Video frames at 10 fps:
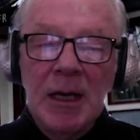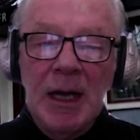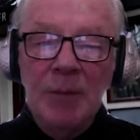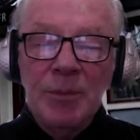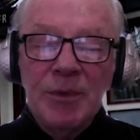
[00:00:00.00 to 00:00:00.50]

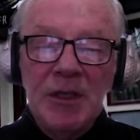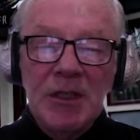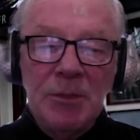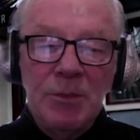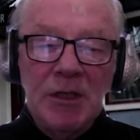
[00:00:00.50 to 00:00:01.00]
I'm
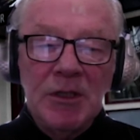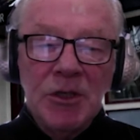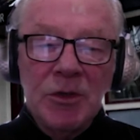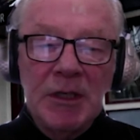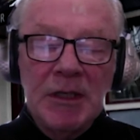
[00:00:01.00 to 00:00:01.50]
pleased to be
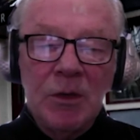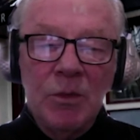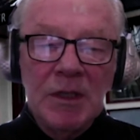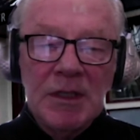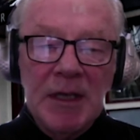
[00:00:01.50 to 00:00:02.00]
joined
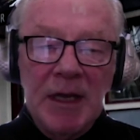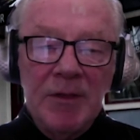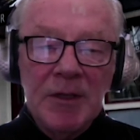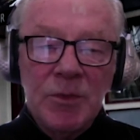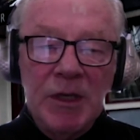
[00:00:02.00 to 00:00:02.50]
once
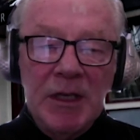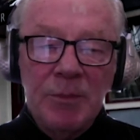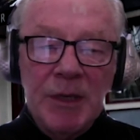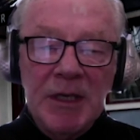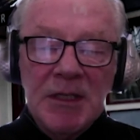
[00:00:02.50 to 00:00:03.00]
again this week
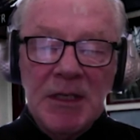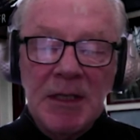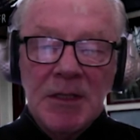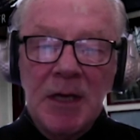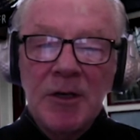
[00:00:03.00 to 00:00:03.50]
by
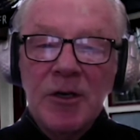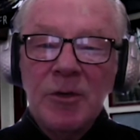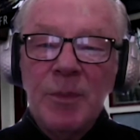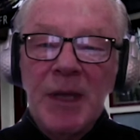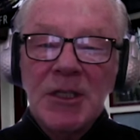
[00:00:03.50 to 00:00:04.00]
State
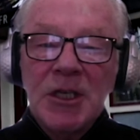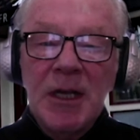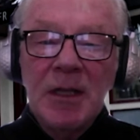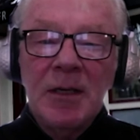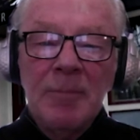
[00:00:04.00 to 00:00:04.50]
Senator Pat
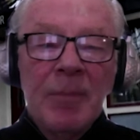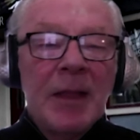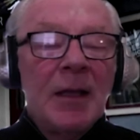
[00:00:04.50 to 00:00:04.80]
Jehlen.